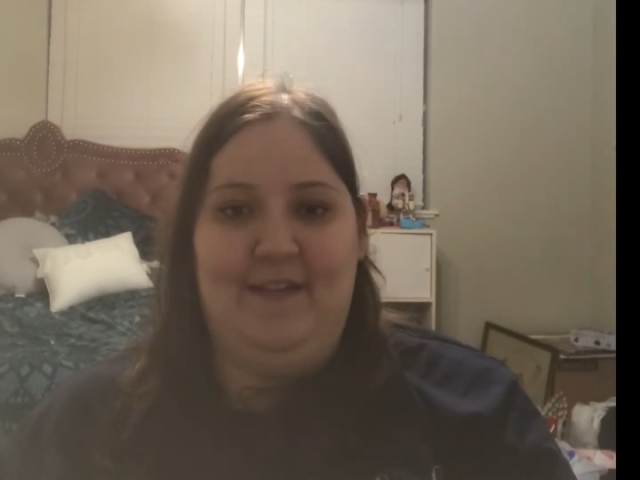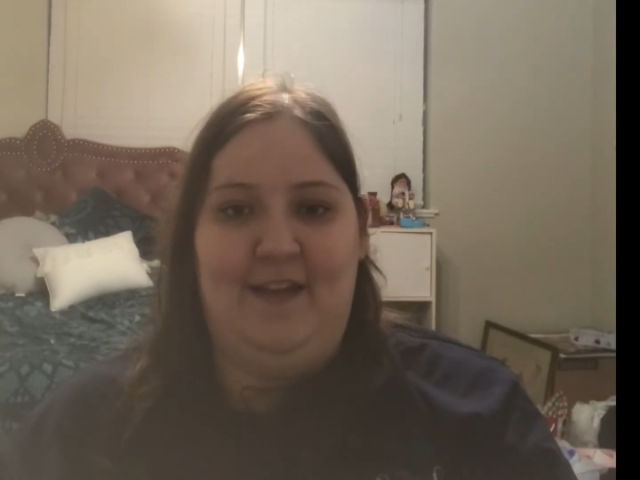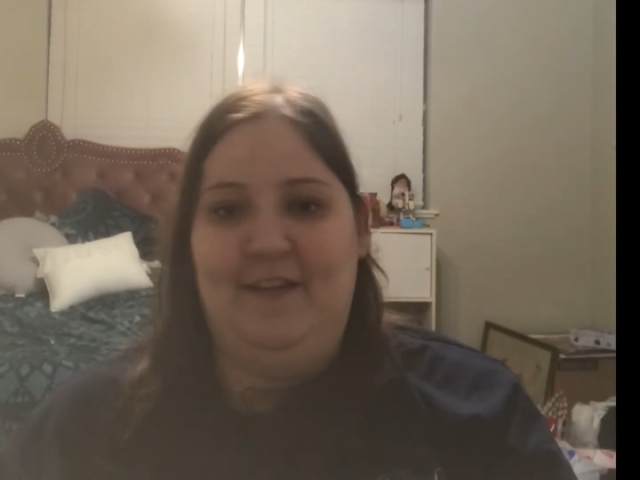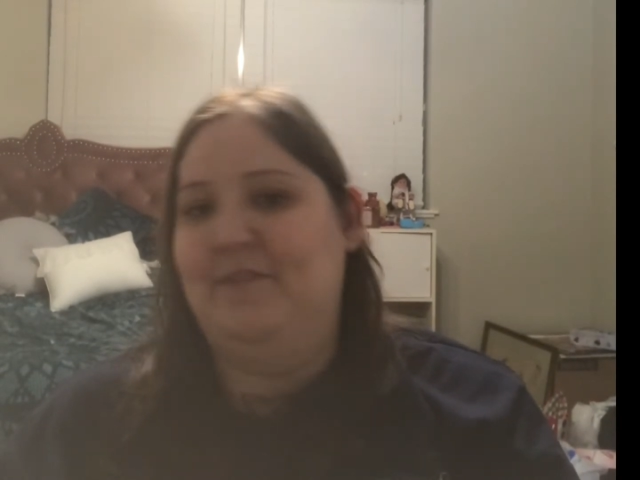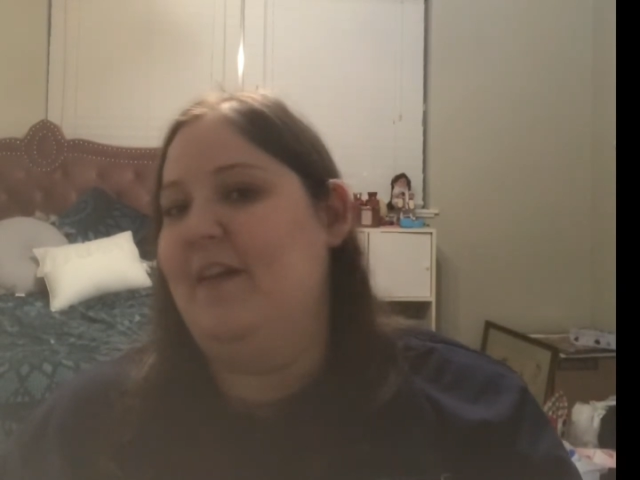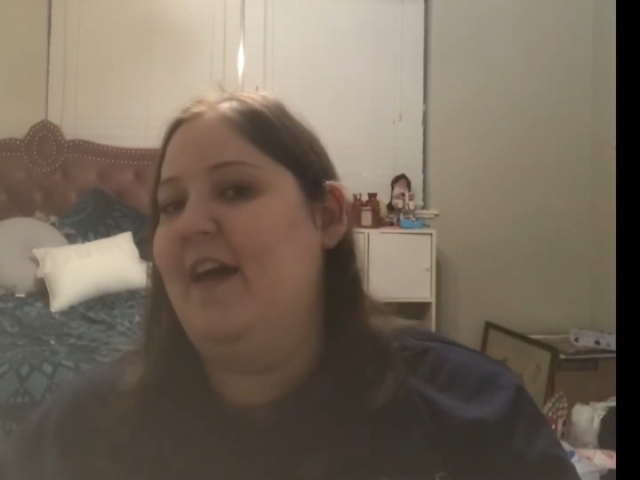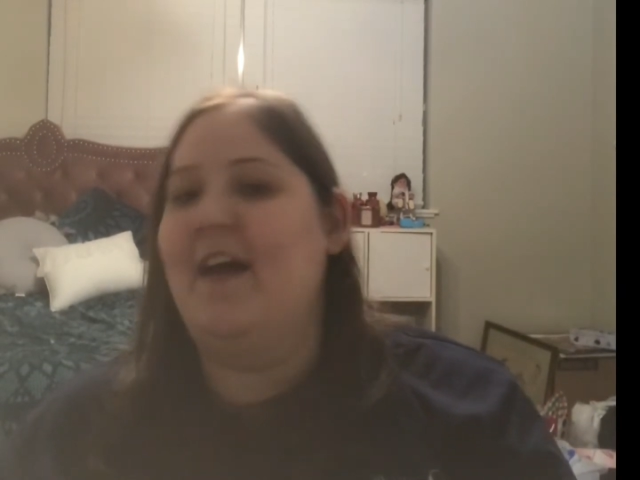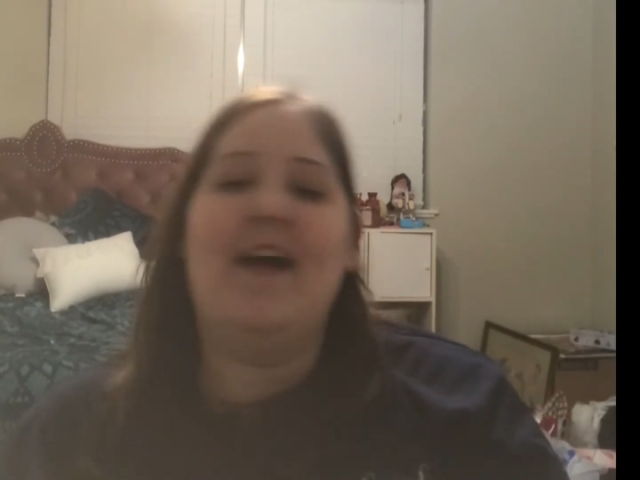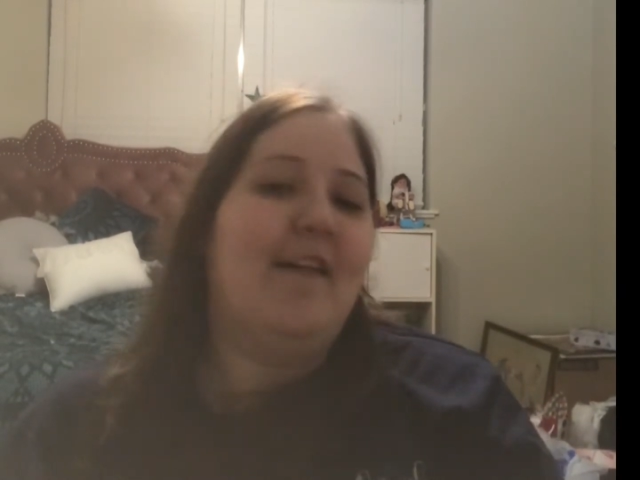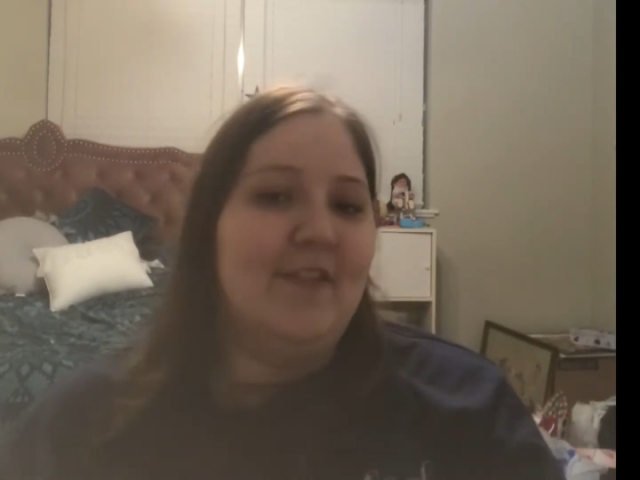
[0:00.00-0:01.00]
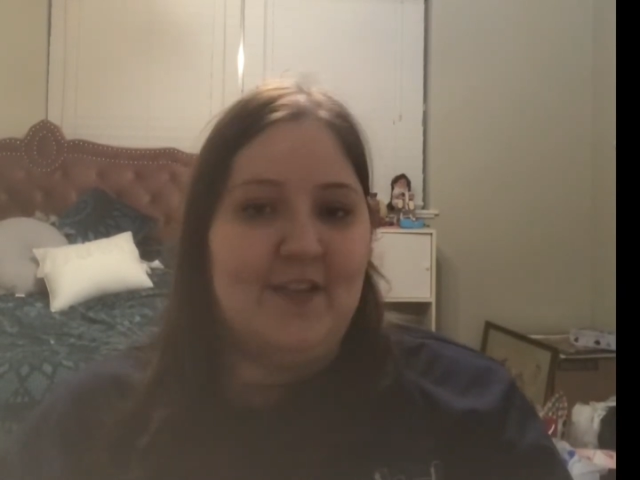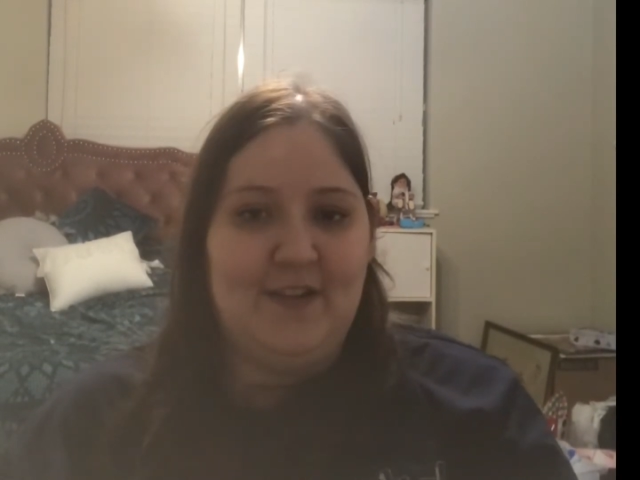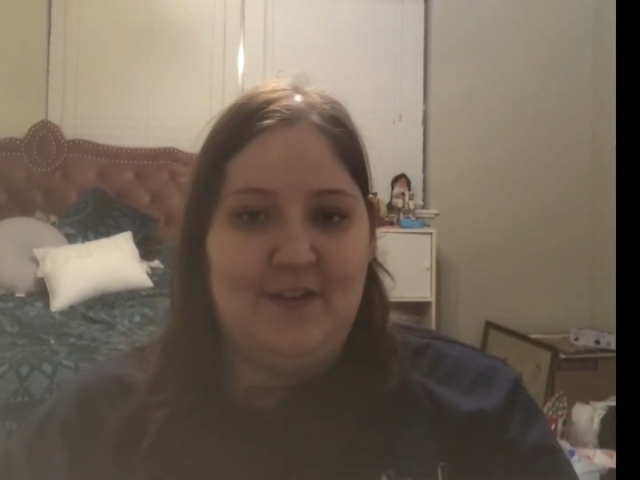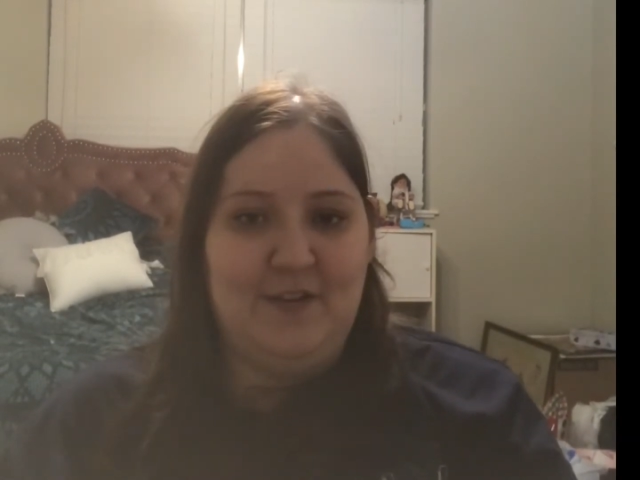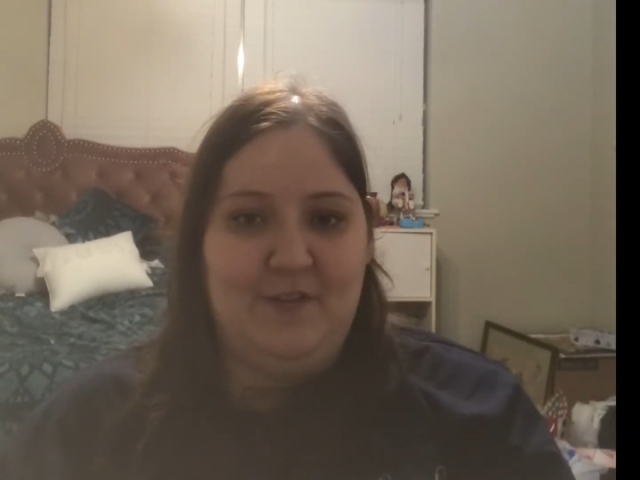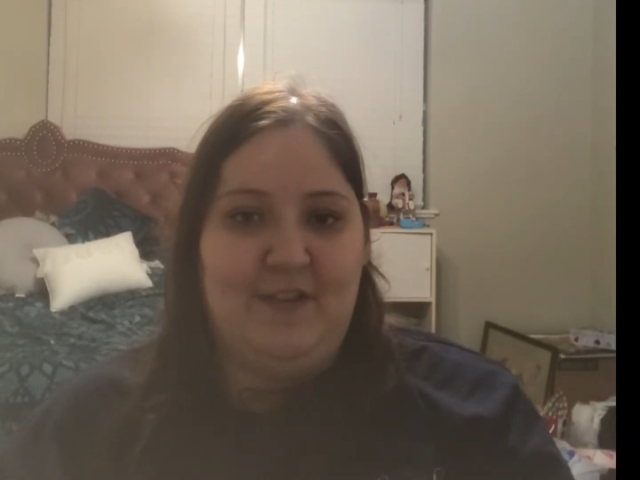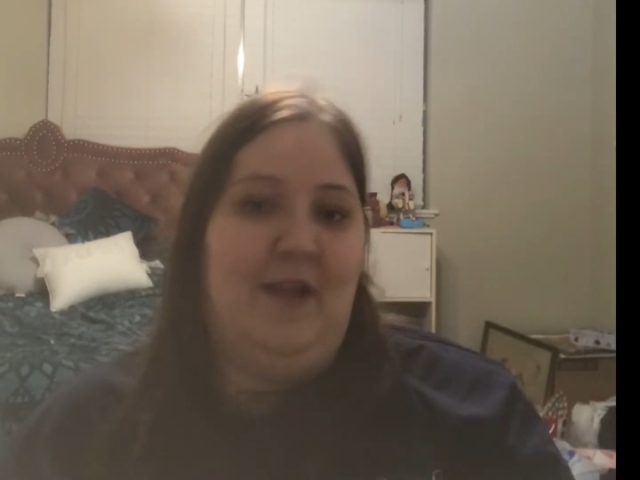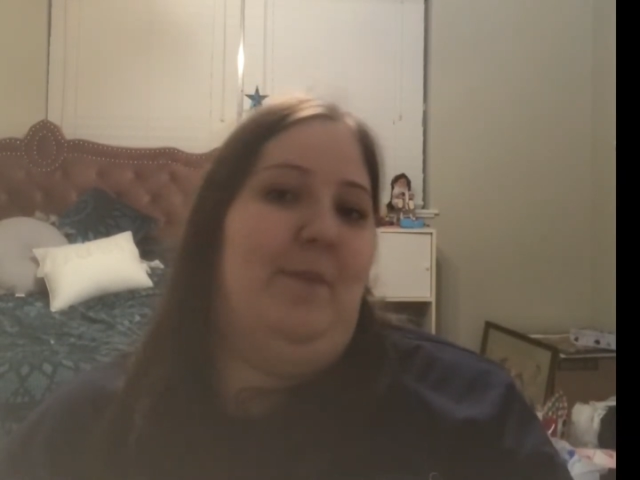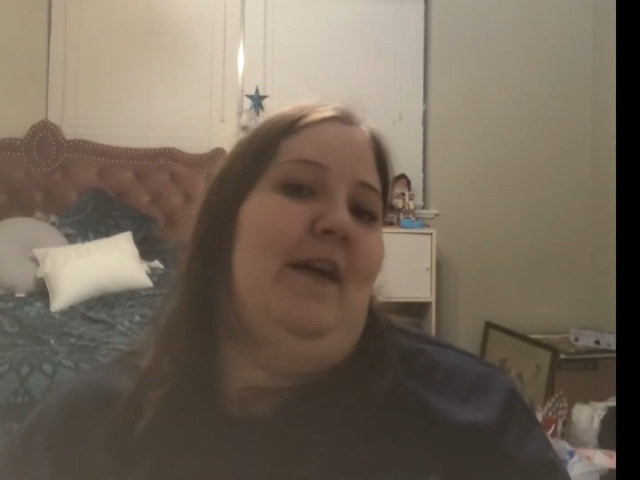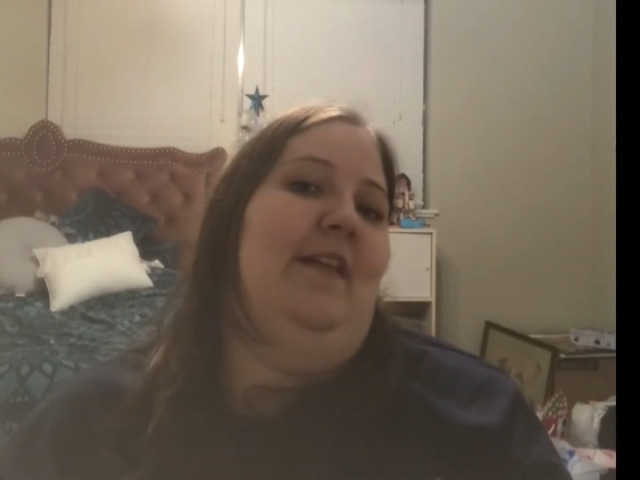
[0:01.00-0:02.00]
I love everything to do with camping.